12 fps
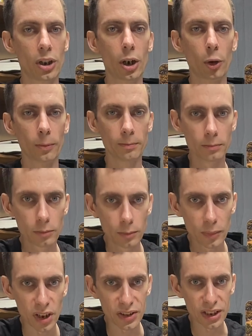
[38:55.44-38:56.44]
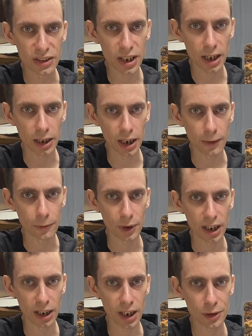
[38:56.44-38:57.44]
No, this is not a
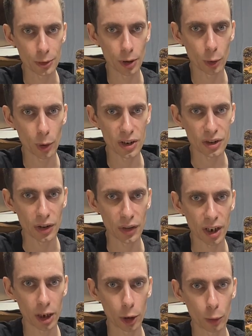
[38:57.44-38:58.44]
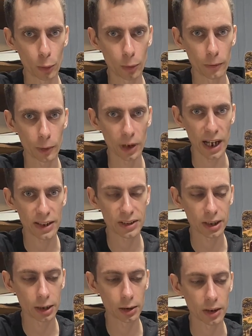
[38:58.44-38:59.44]
free yes or no question. Thank you for
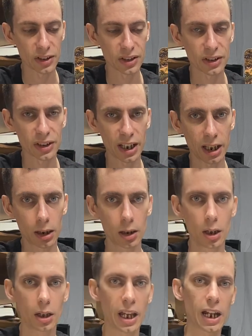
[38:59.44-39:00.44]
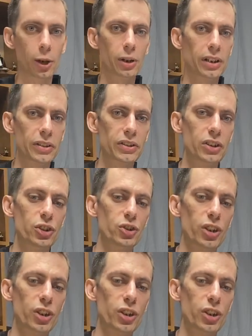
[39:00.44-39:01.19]
asking. This is a Aries